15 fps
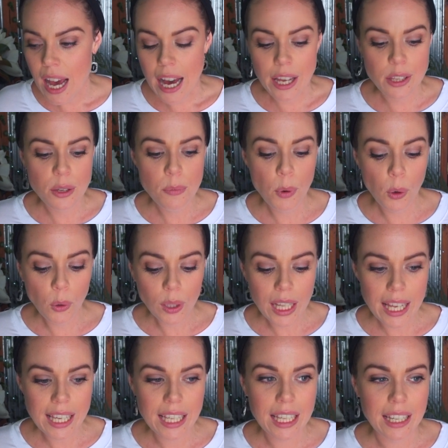Are you more
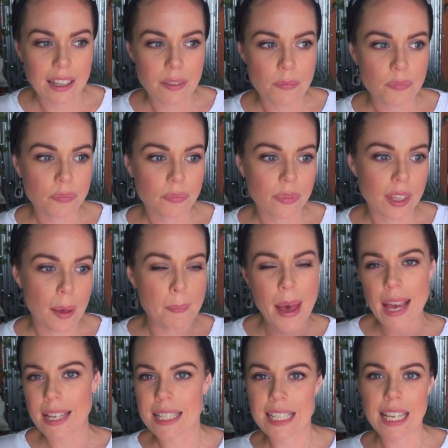like a
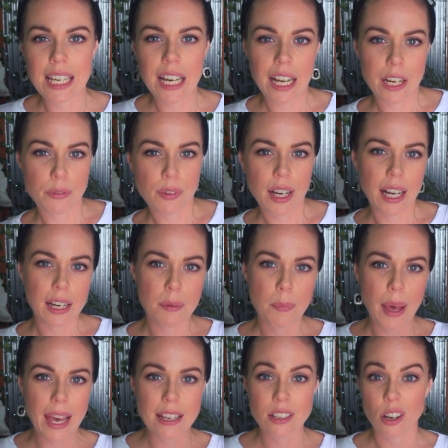magazine kind of cut and
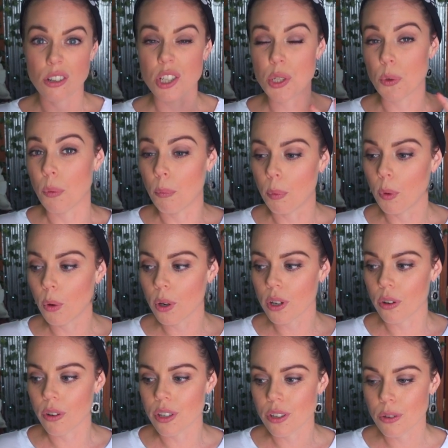paste onto a board,
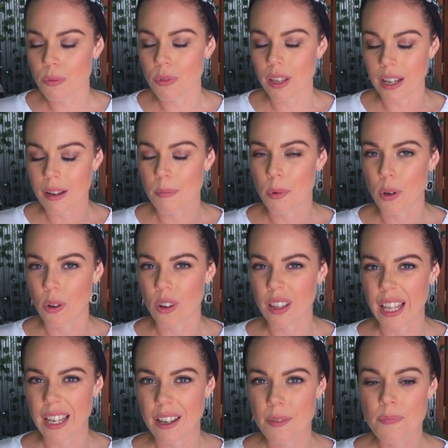or are you like a more
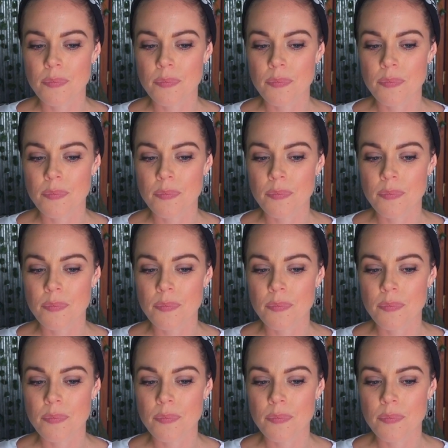like